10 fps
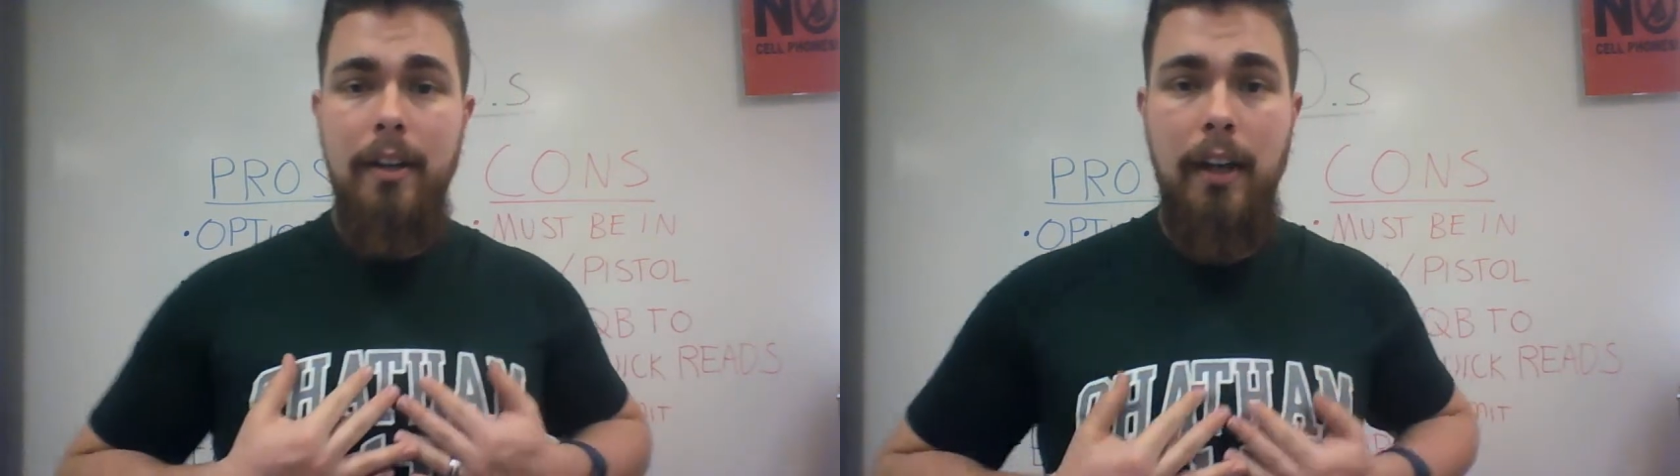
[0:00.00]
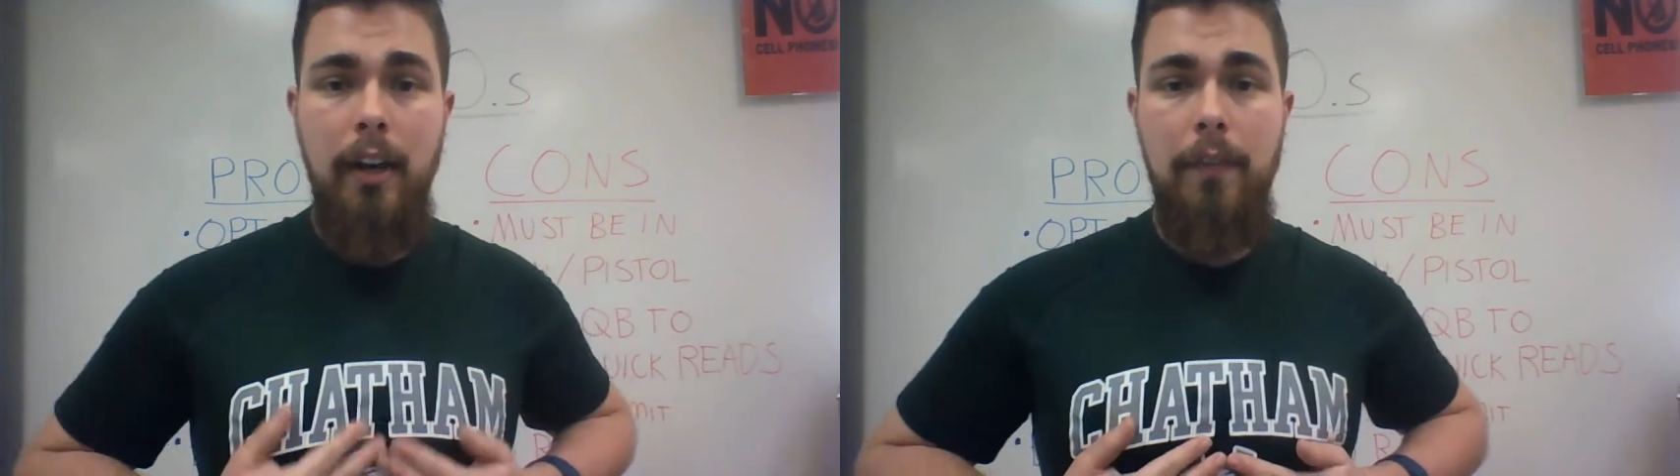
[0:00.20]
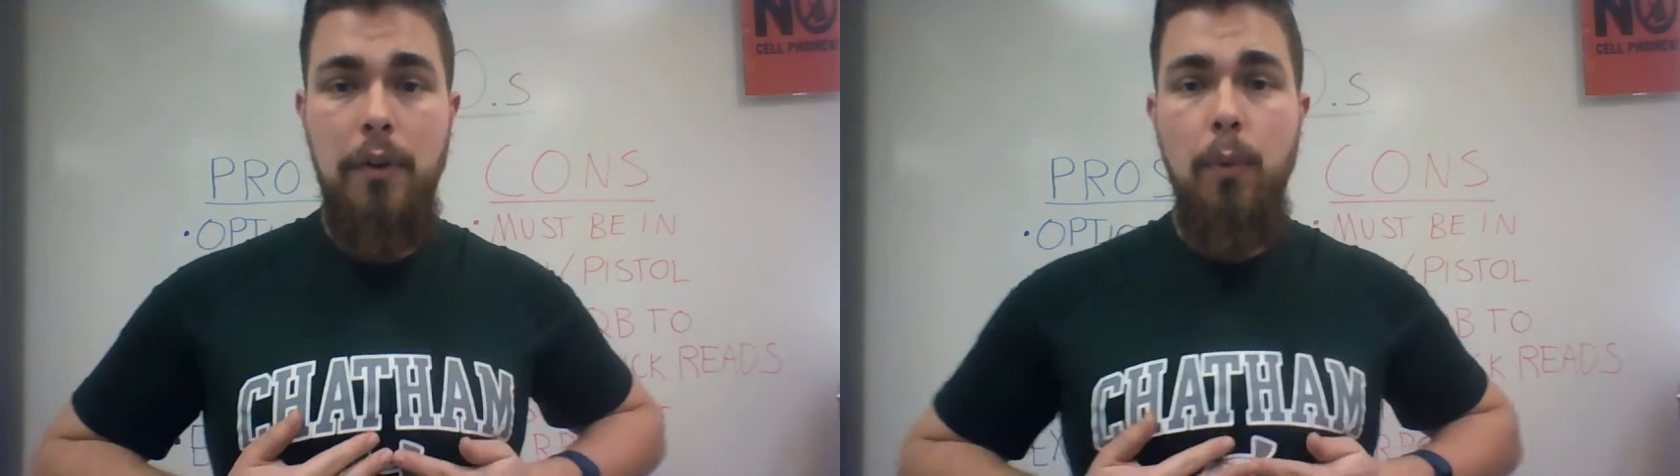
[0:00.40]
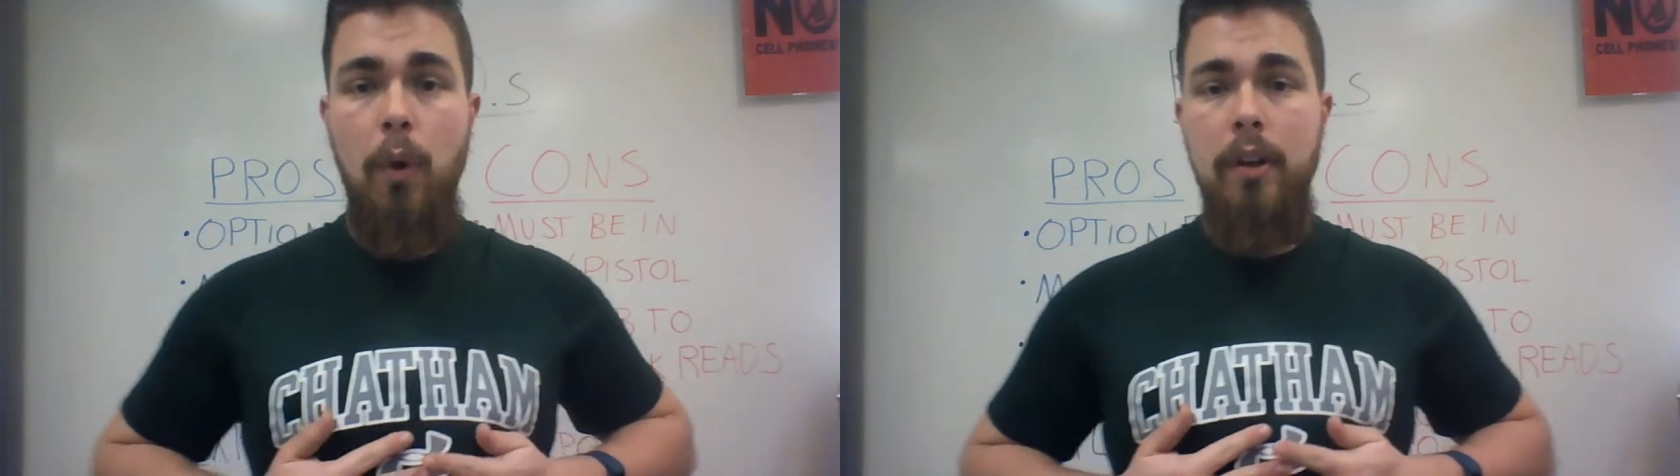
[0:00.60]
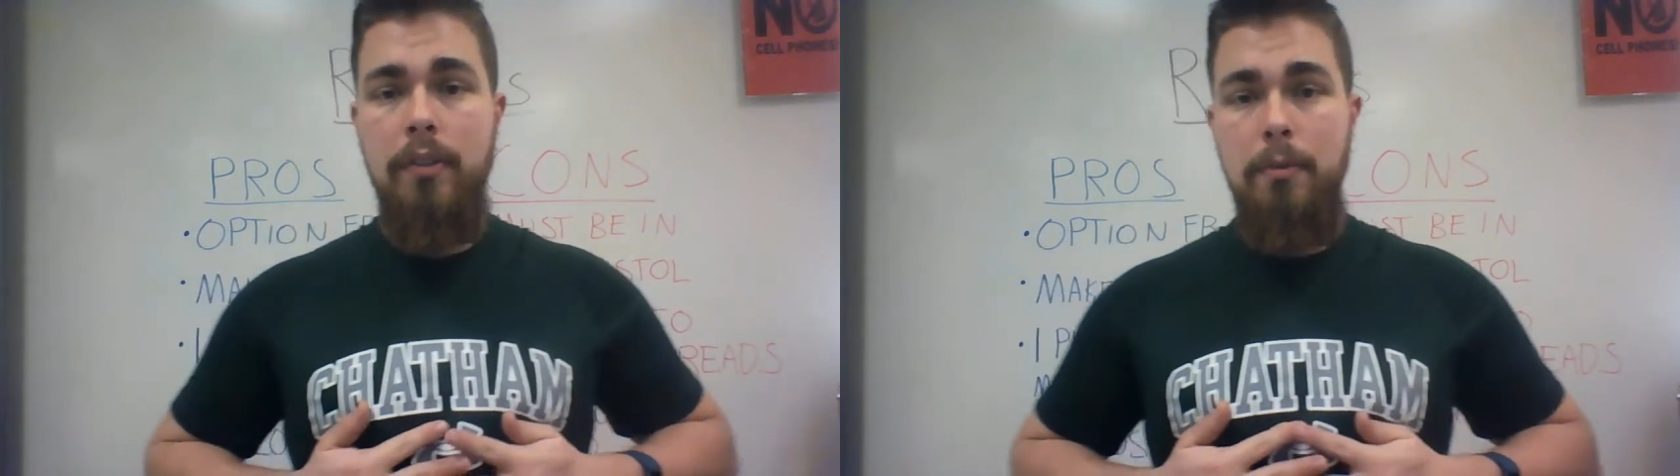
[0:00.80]
And if you
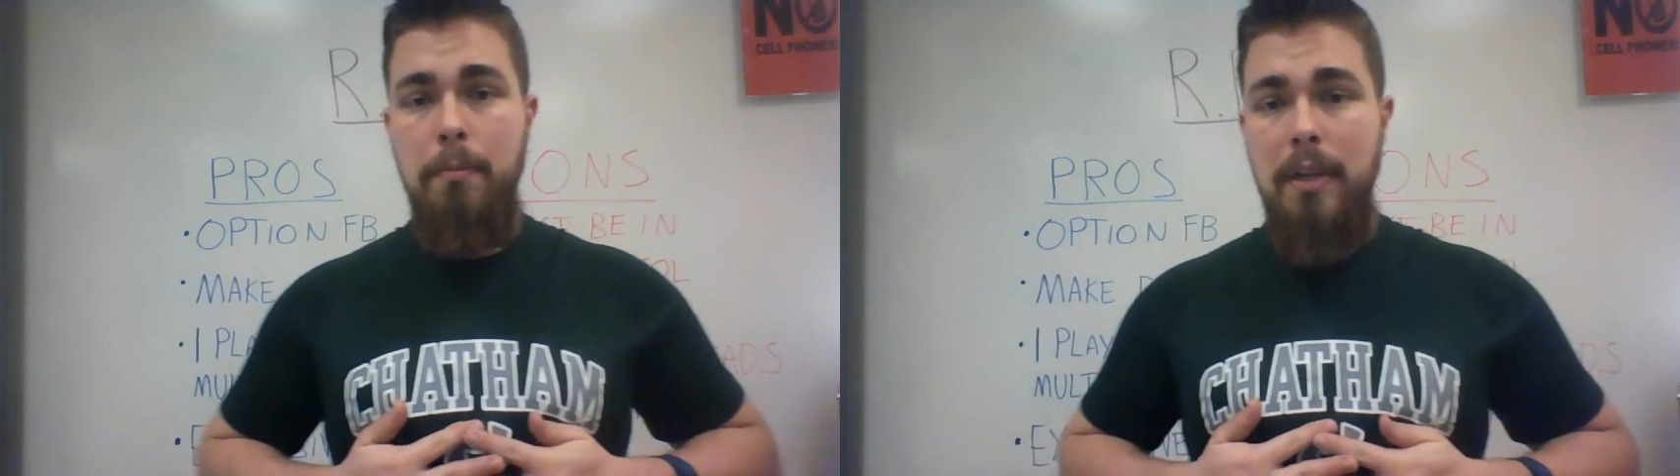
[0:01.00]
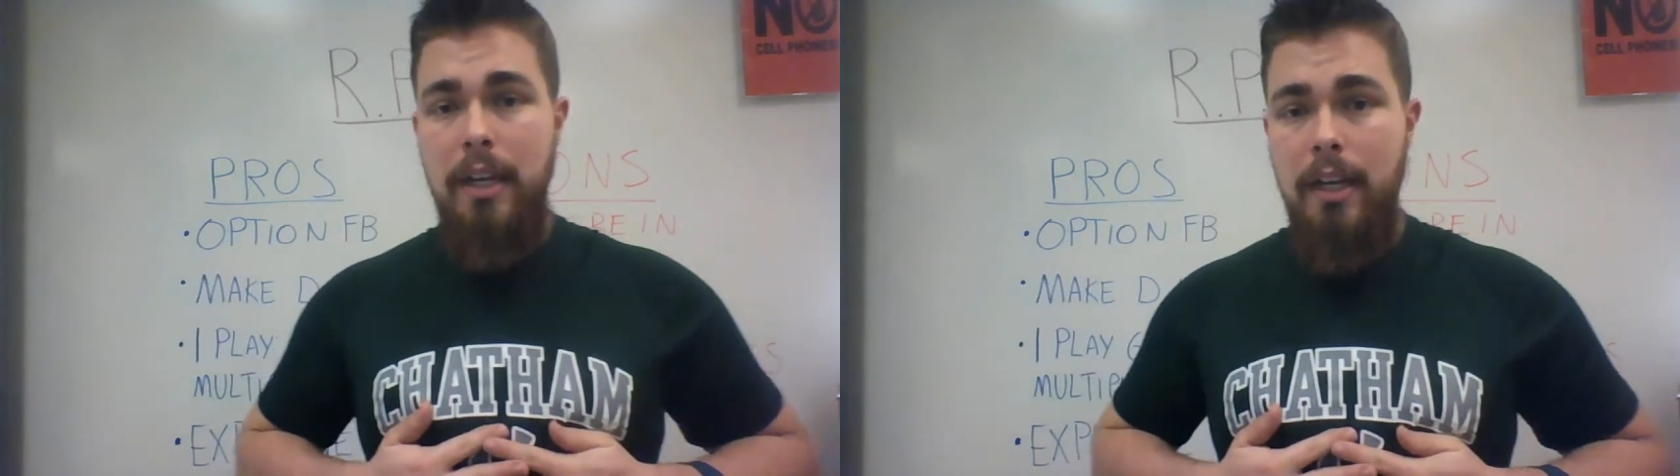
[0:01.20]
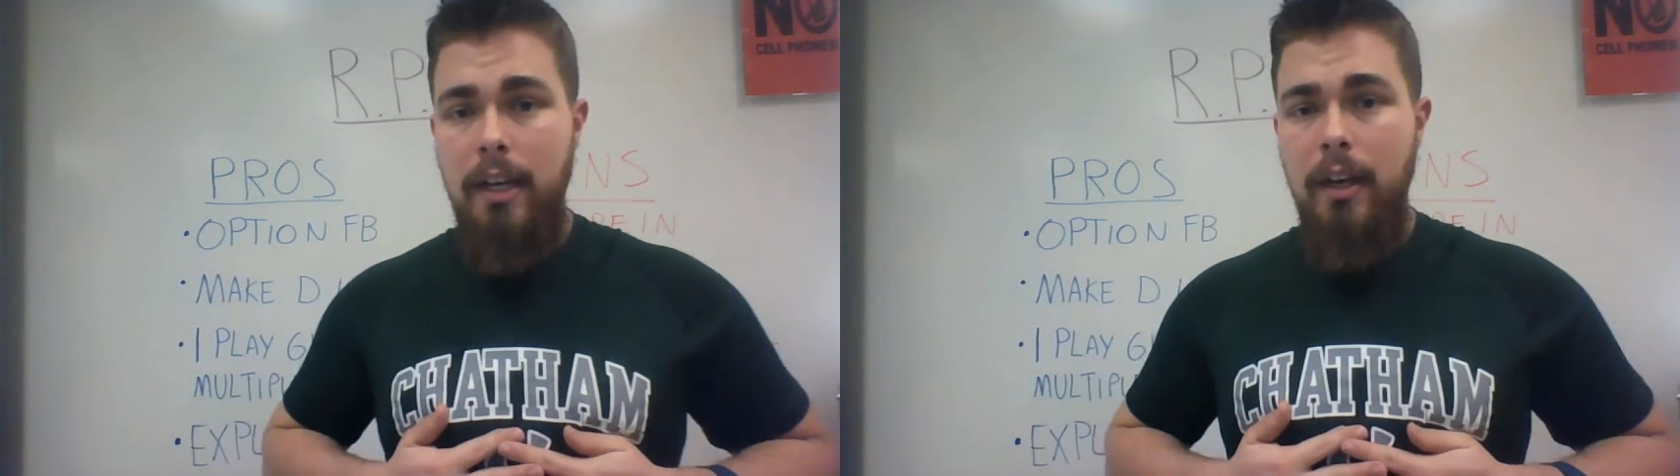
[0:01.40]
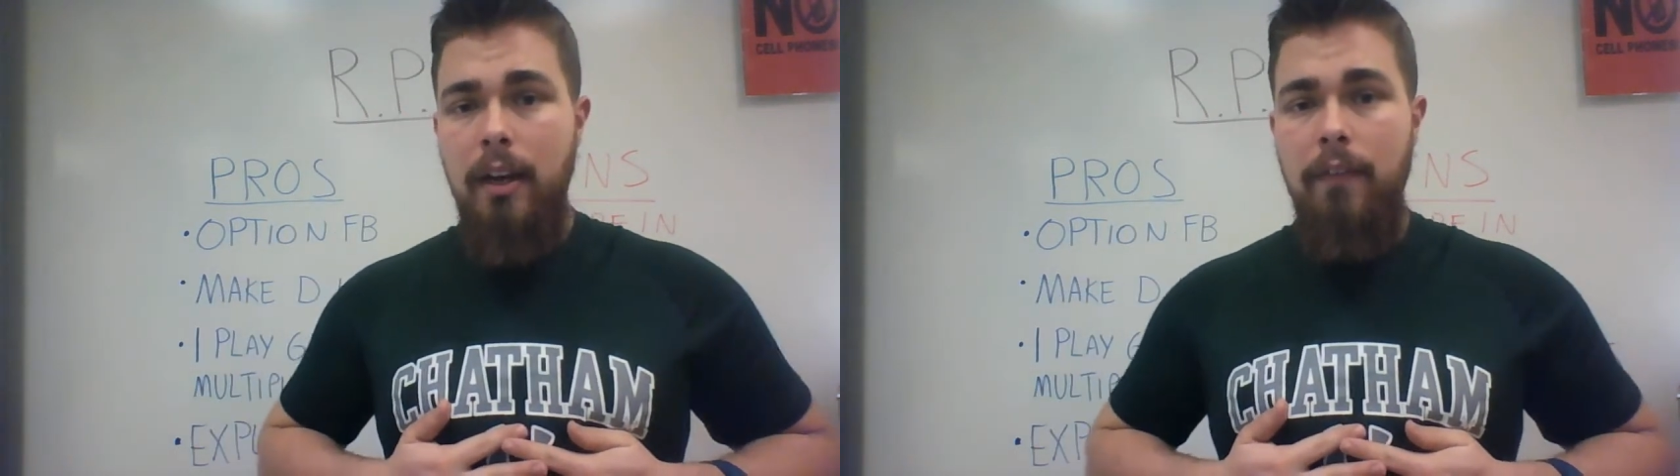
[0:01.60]
want to be